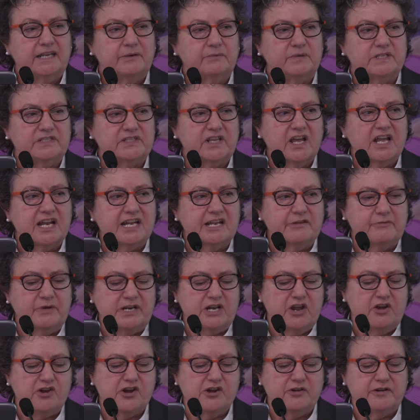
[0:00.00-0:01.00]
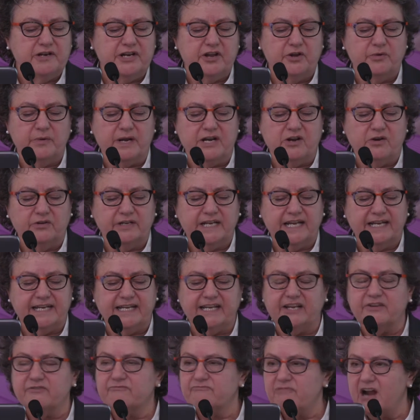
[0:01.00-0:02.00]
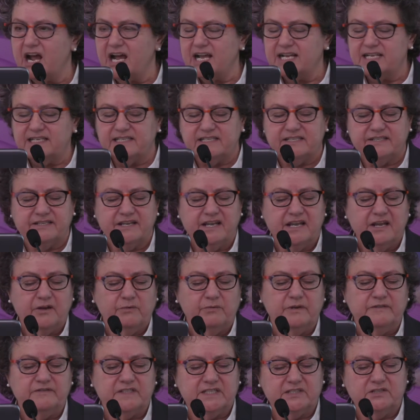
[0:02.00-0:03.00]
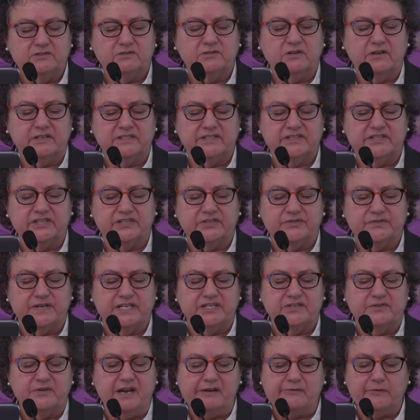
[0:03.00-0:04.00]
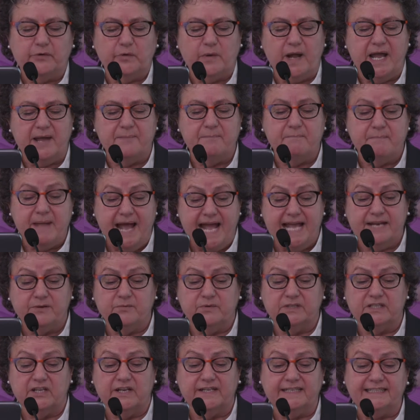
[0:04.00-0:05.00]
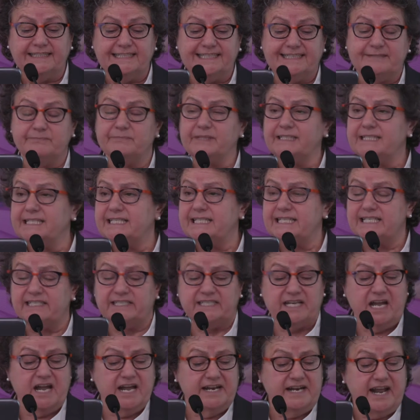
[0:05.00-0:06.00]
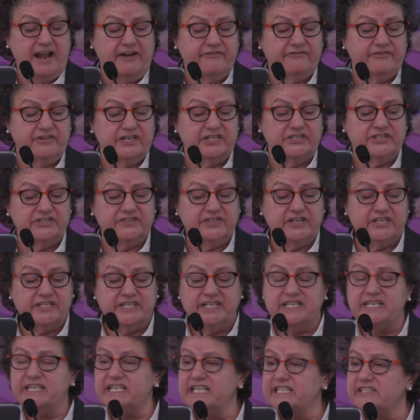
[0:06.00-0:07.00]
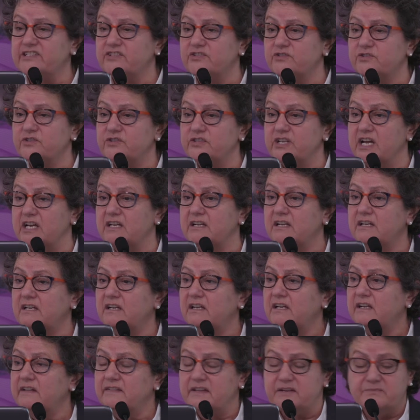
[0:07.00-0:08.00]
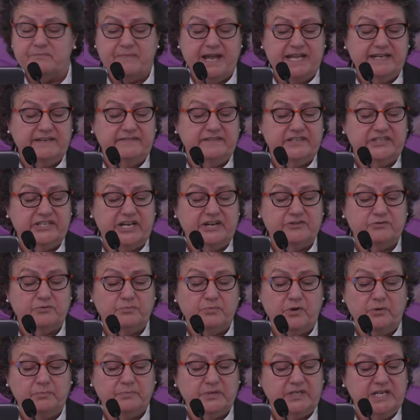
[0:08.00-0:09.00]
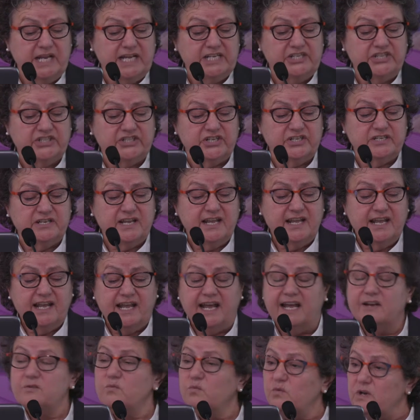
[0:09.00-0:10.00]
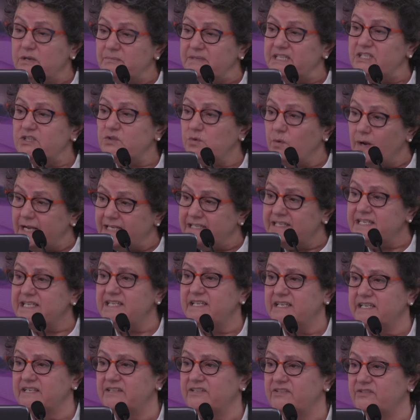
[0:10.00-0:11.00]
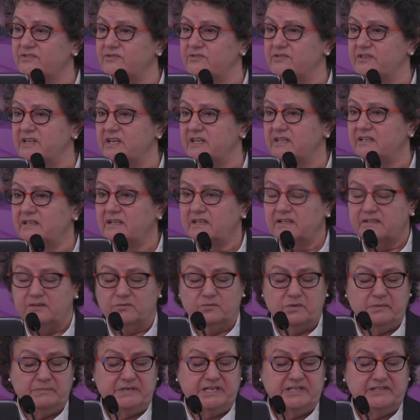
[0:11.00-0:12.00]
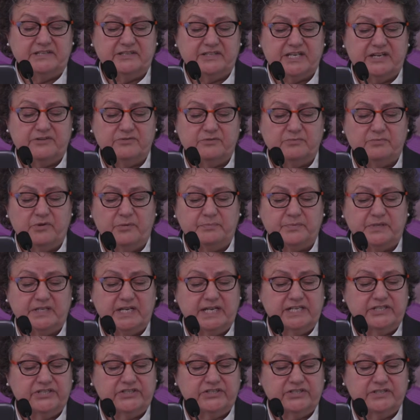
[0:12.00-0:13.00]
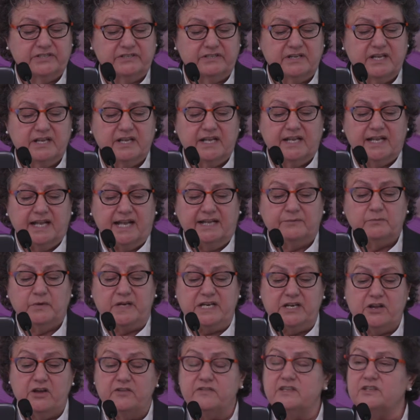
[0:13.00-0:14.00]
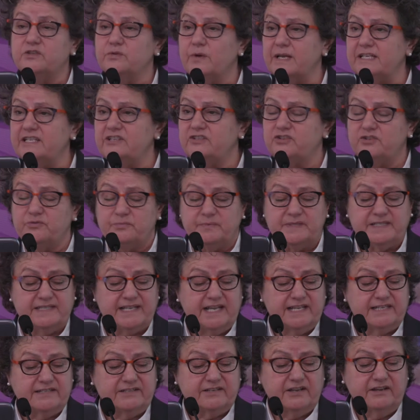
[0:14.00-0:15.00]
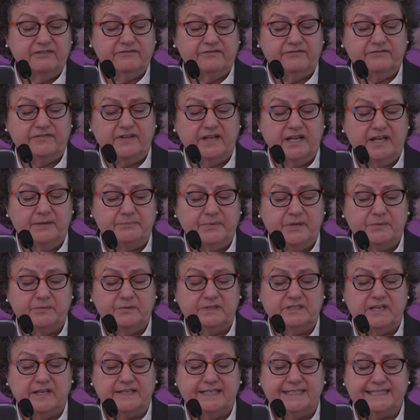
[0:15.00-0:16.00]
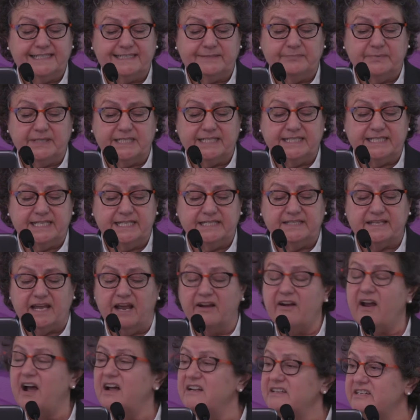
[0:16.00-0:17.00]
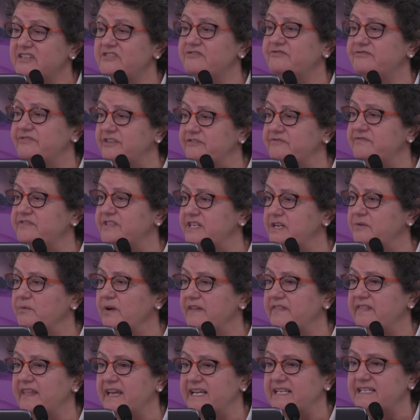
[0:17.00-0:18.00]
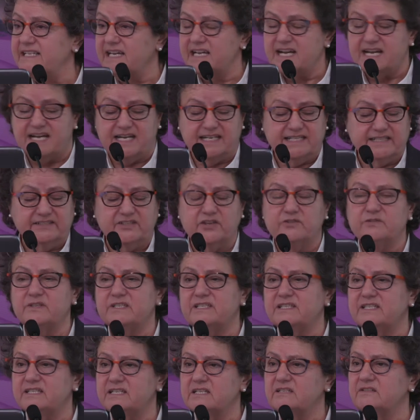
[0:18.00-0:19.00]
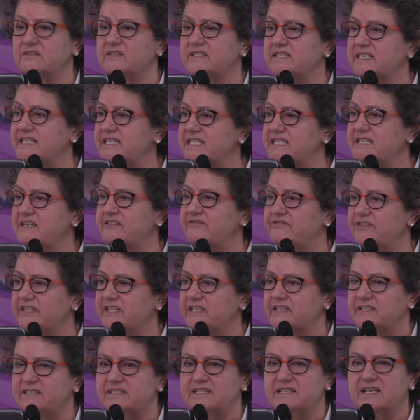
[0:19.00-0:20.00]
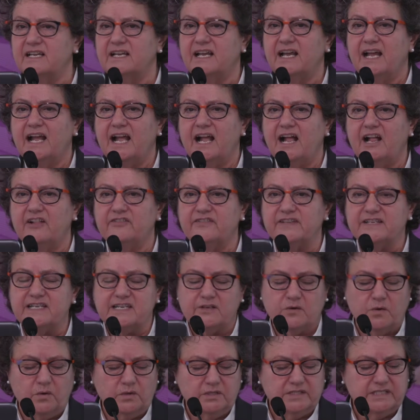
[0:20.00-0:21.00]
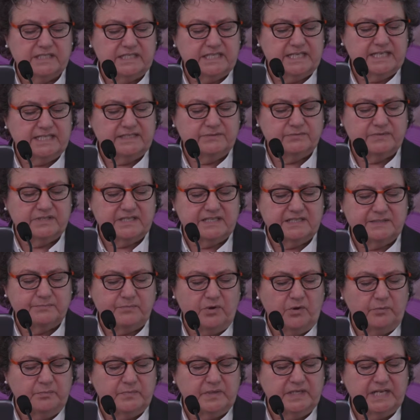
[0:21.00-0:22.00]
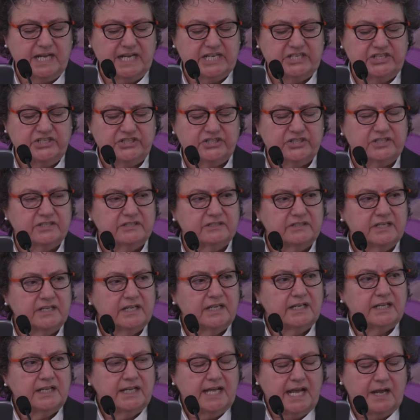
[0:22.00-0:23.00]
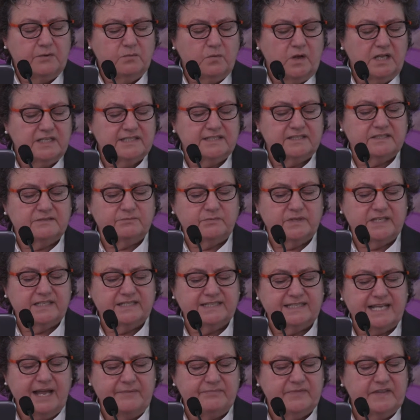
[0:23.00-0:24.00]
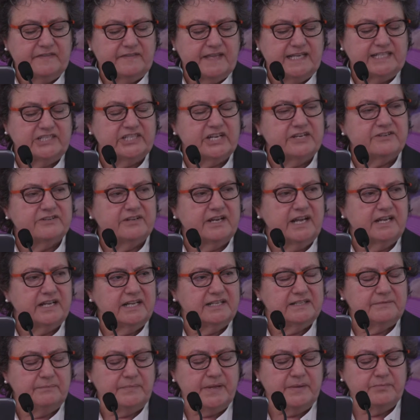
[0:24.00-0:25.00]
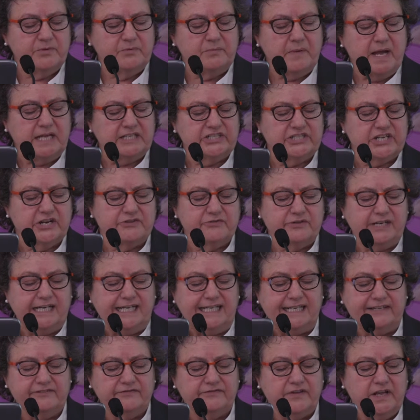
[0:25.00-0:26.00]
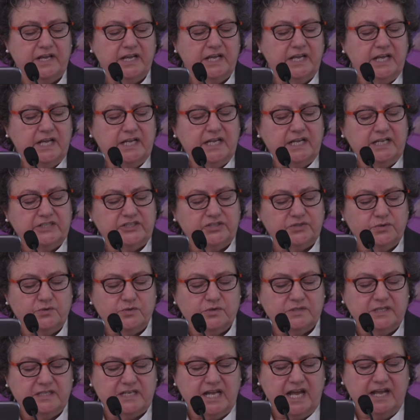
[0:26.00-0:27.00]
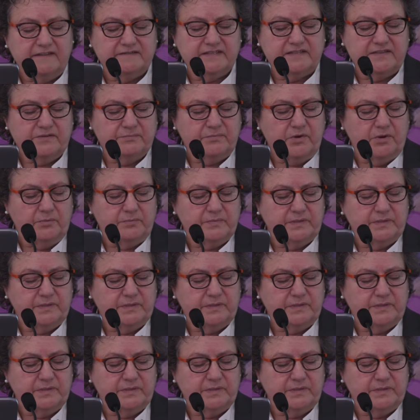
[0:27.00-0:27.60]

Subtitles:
We know we're not getting it right. We've still got a situation where men with learning disabilities die on average 13 years sooner than men in the general population, and women 20 years sooner than women in the general population. And we know that 22% of people with learning disabilities are under 50 when they die, so still significant health inequalities with this population. And whilst we accept that people might generally live shorter lives in the